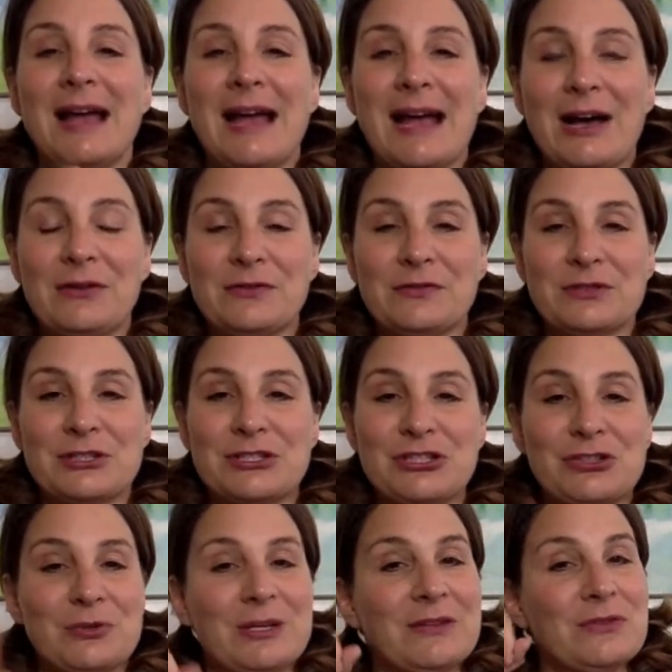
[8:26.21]
out for
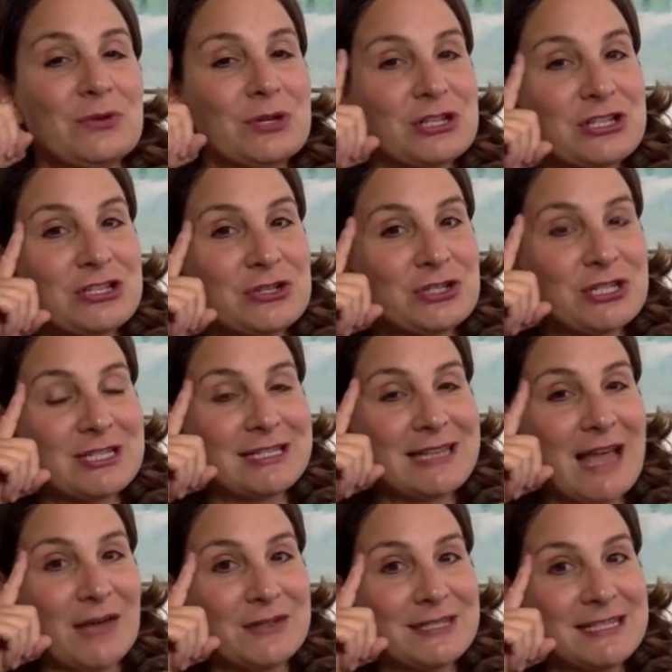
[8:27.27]
2. And of course, you're just
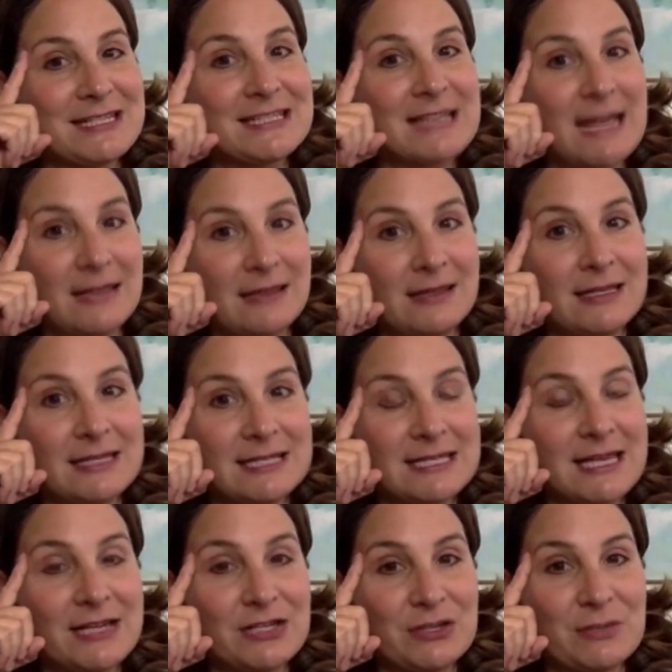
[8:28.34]
counting silently
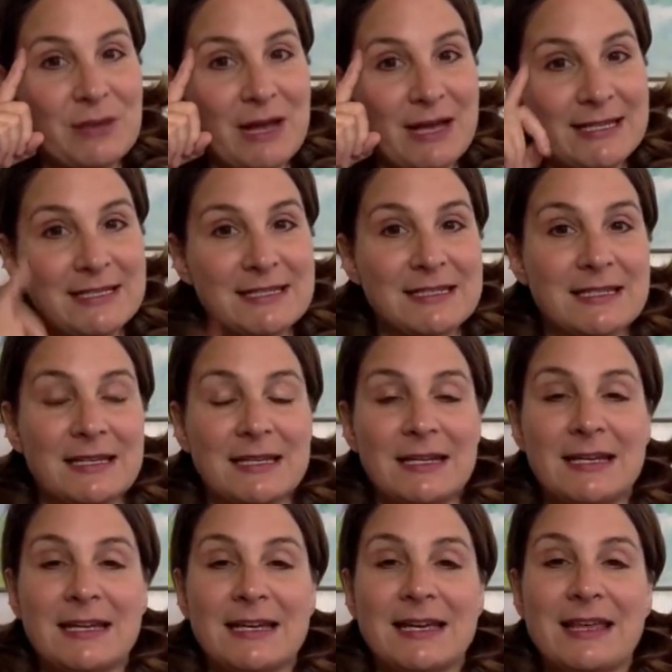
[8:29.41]
inside your mind.
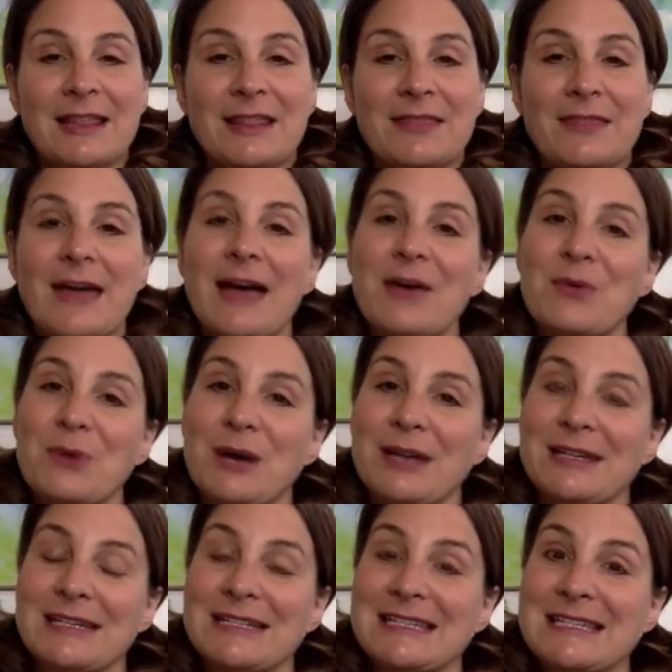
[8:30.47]
That one,
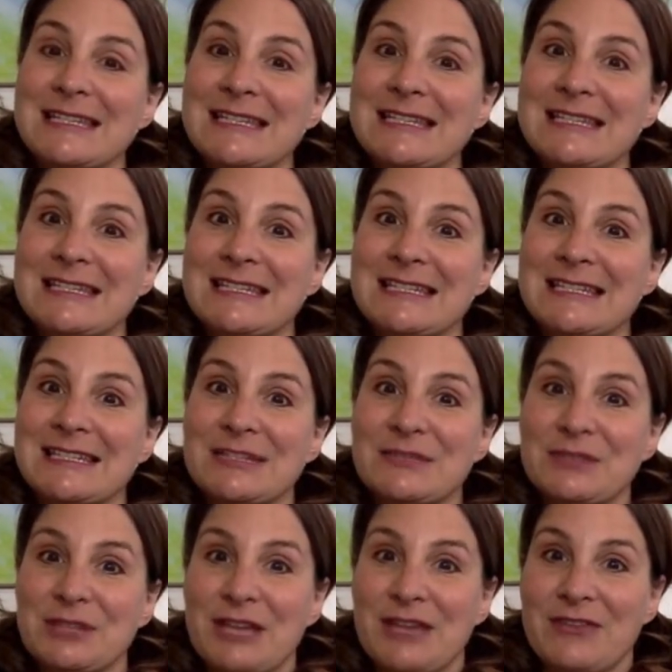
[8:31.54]
it's easy to
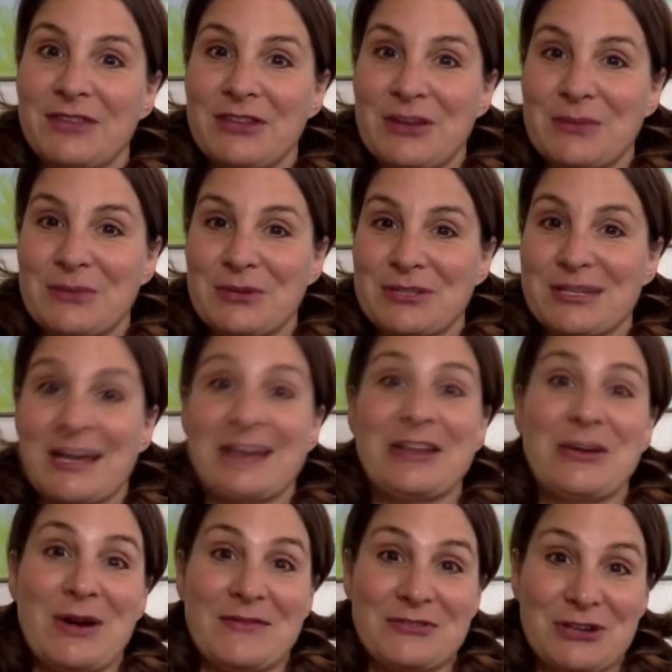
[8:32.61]
forget the numbers. I know
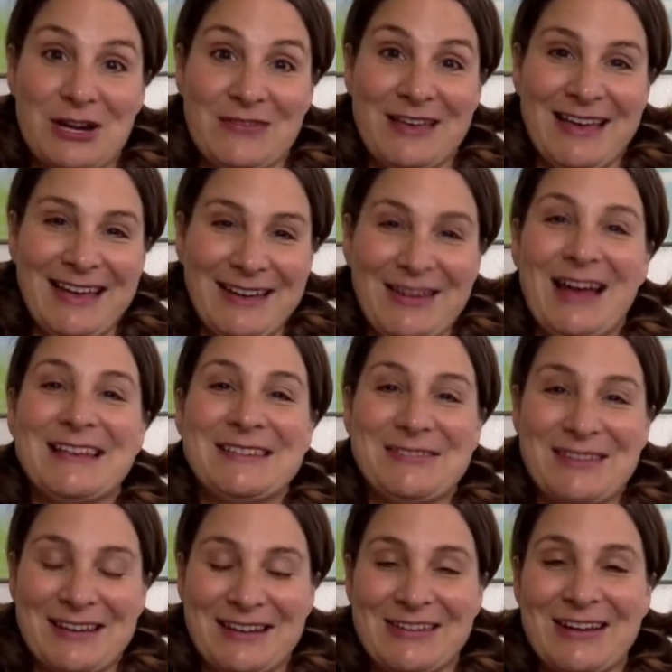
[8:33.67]
I've tried that. I do
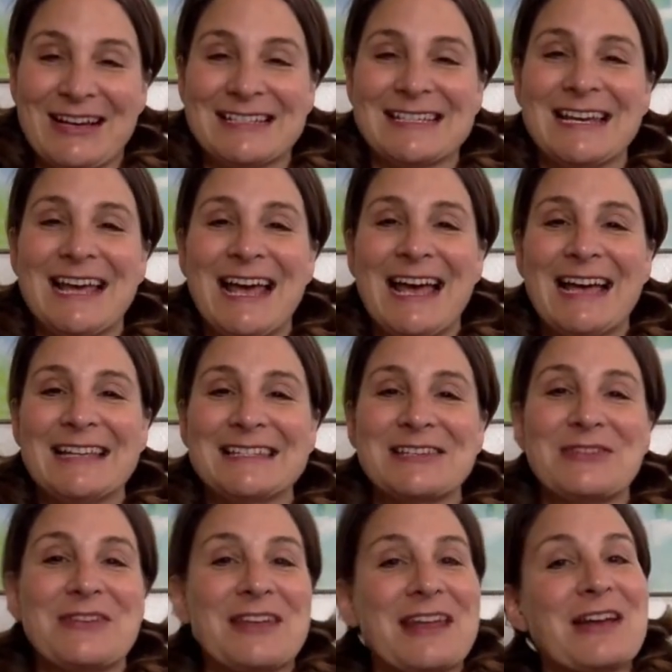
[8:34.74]
that a lot. And so
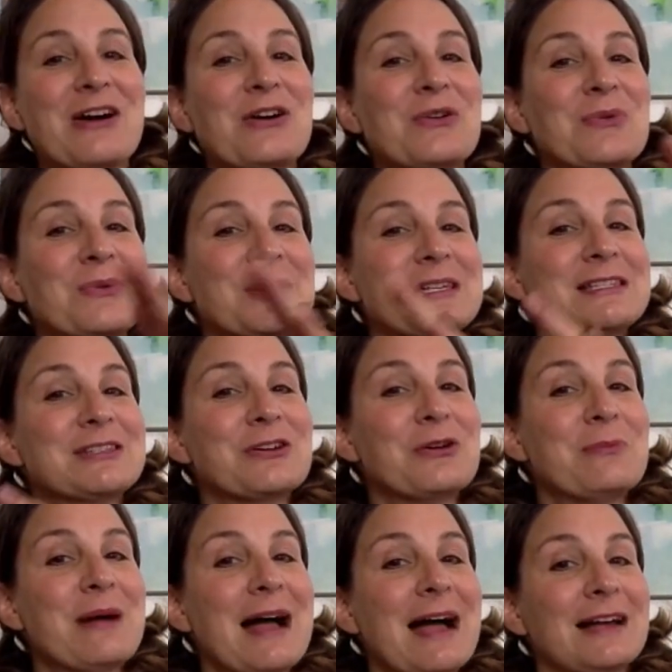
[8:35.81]
then I always go
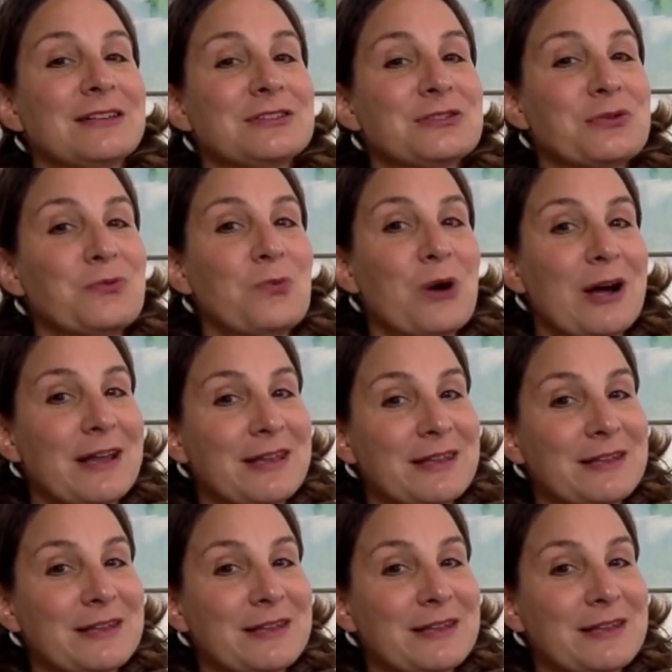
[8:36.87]
back to 1.